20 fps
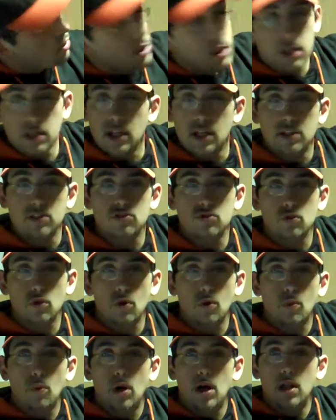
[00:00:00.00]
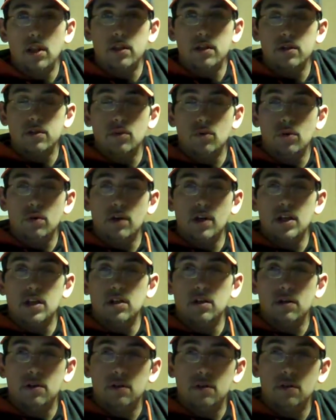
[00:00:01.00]
you can again store a wallet or
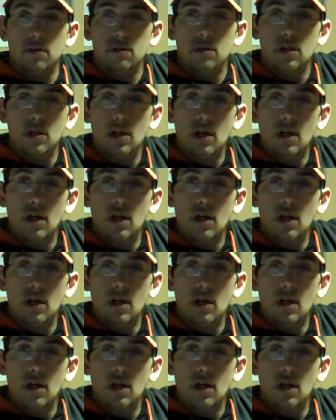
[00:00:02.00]
any other